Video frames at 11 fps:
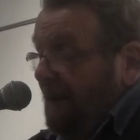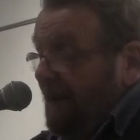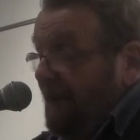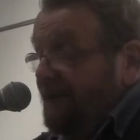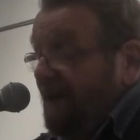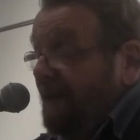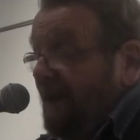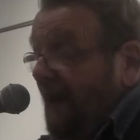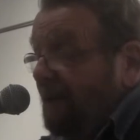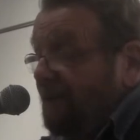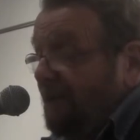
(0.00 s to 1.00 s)
This
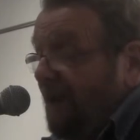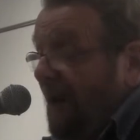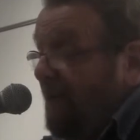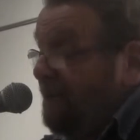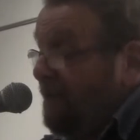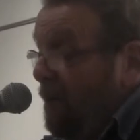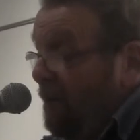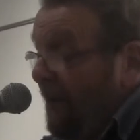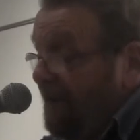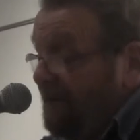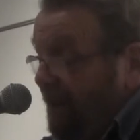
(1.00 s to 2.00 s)
intelligence came as no
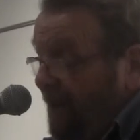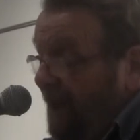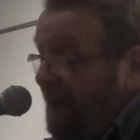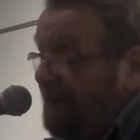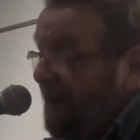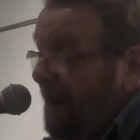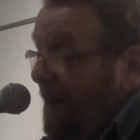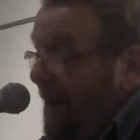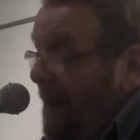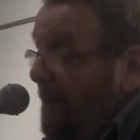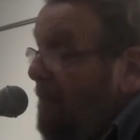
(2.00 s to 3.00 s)
great surprise.
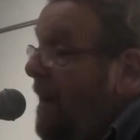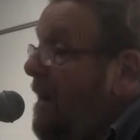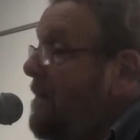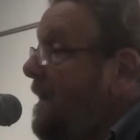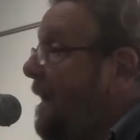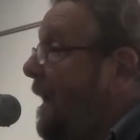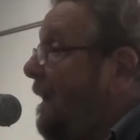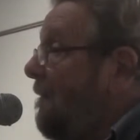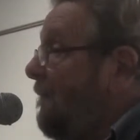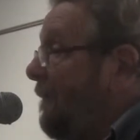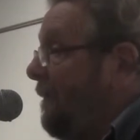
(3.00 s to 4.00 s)
Mary
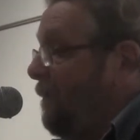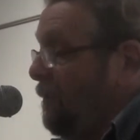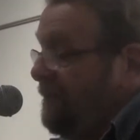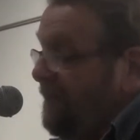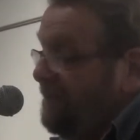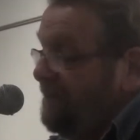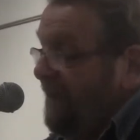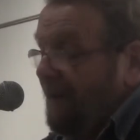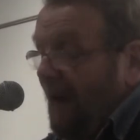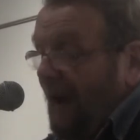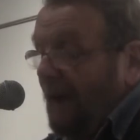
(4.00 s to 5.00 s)
Galvin was the
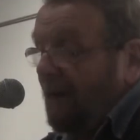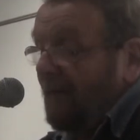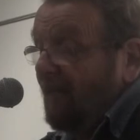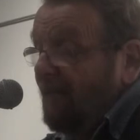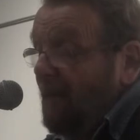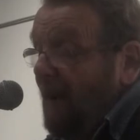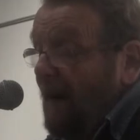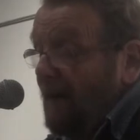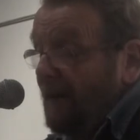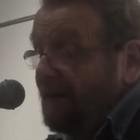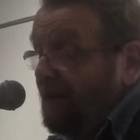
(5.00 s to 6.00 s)
sheet anchor of the
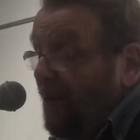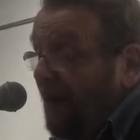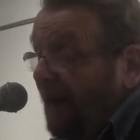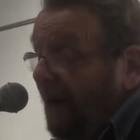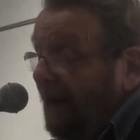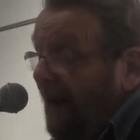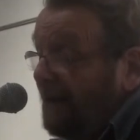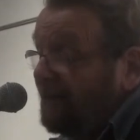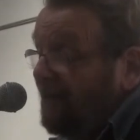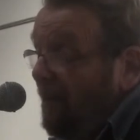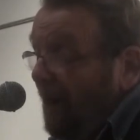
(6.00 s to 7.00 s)
marriage, bringing in
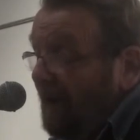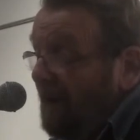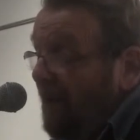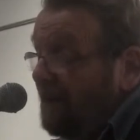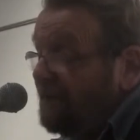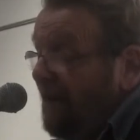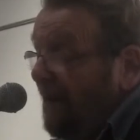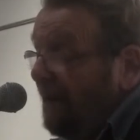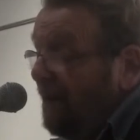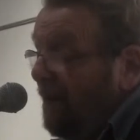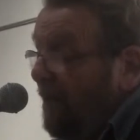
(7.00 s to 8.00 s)
extra money by
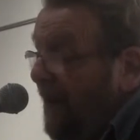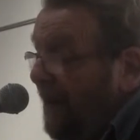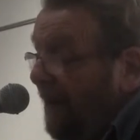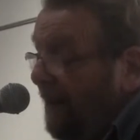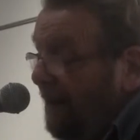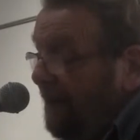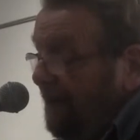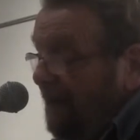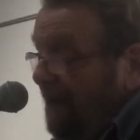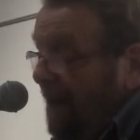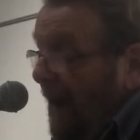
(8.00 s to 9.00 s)
selling her baking,
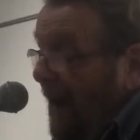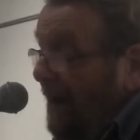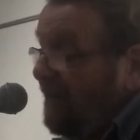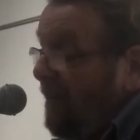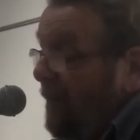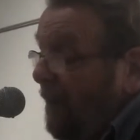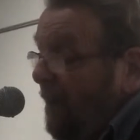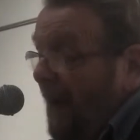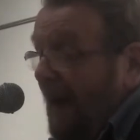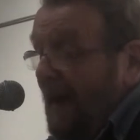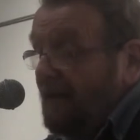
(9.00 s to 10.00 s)
eggs from
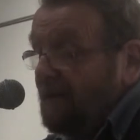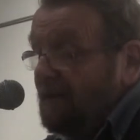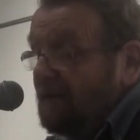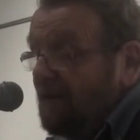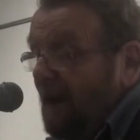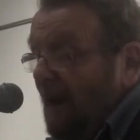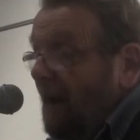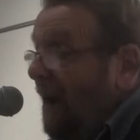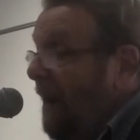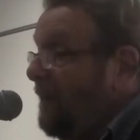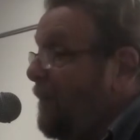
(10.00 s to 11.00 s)
her hens,
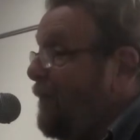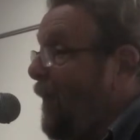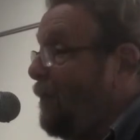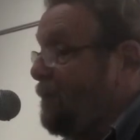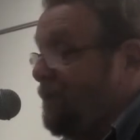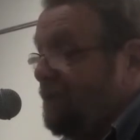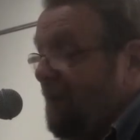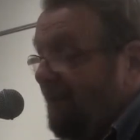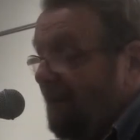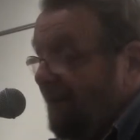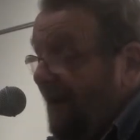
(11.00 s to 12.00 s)
and the produce
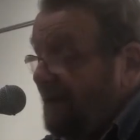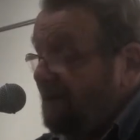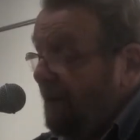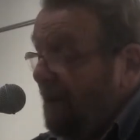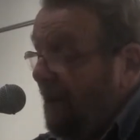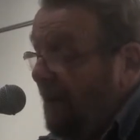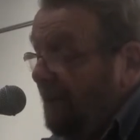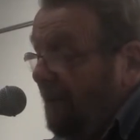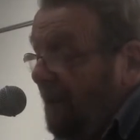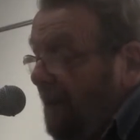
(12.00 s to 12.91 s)
of her vegetable garden.